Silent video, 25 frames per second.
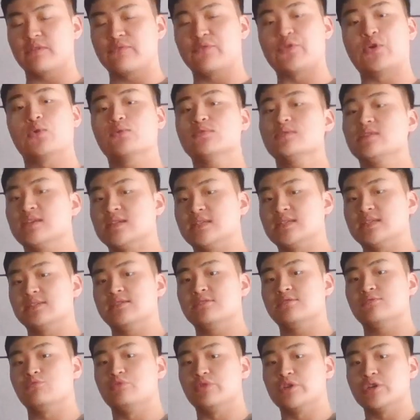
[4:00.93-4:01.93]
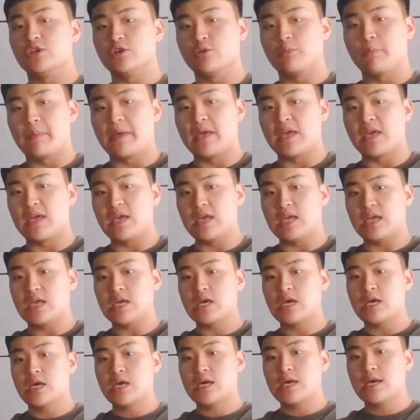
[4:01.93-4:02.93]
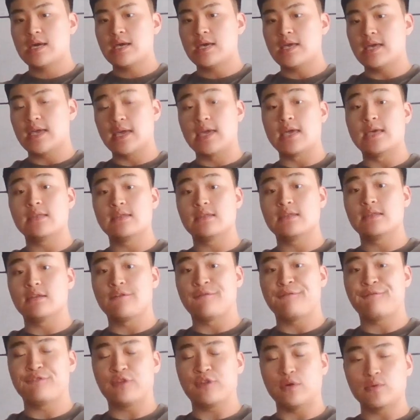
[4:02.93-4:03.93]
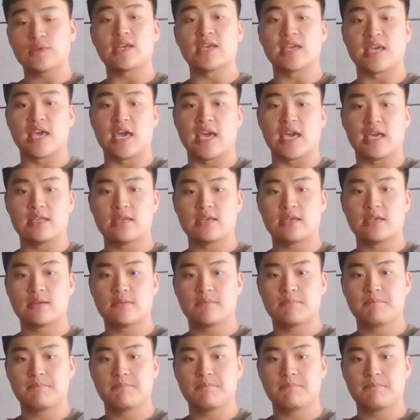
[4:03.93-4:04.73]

of the voltage will be in the floating gate.